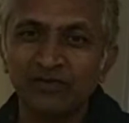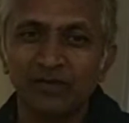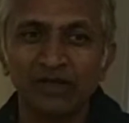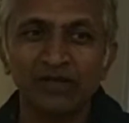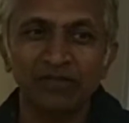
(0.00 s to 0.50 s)
means
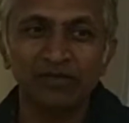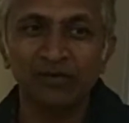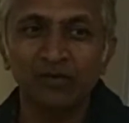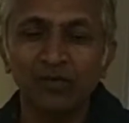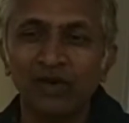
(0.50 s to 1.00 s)
all the
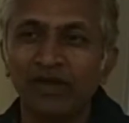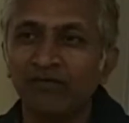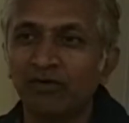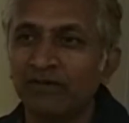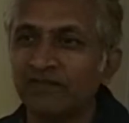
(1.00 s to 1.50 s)
people who
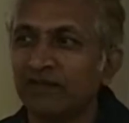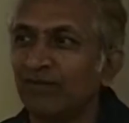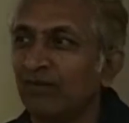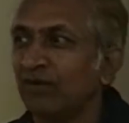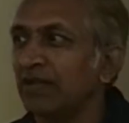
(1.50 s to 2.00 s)
have got
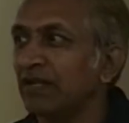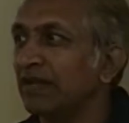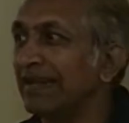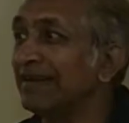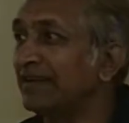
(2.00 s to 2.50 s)
some or the
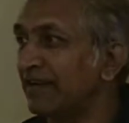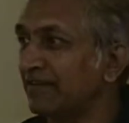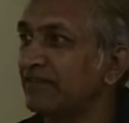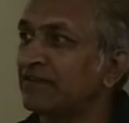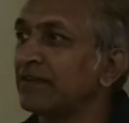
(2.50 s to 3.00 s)
other
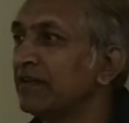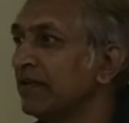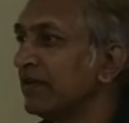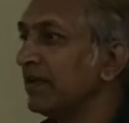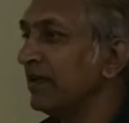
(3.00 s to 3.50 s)
interest
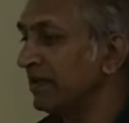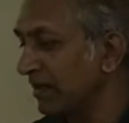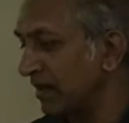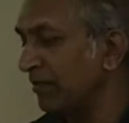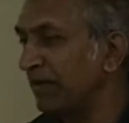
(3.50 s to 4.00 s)
in
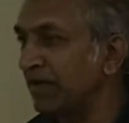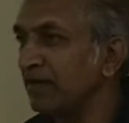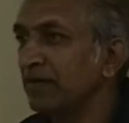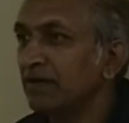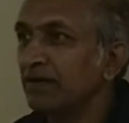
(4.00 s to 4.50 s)
the company
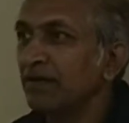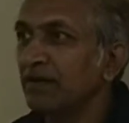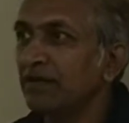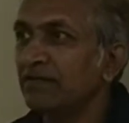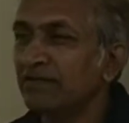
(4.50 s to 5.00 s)

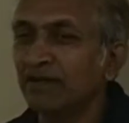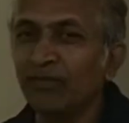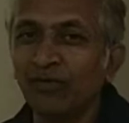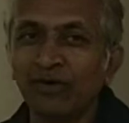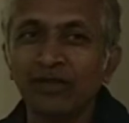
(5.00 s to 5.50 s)
and
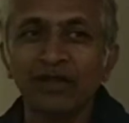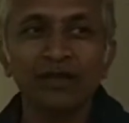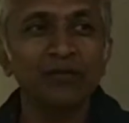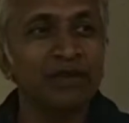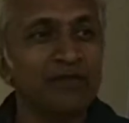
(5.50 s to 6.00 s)
some or the
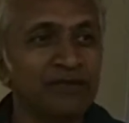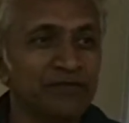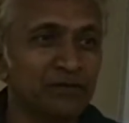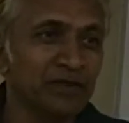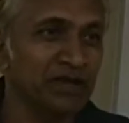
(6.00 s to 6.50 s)
other
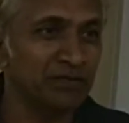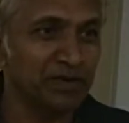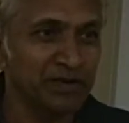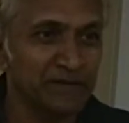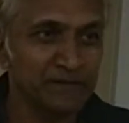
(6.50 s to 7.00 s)
benefit from the company.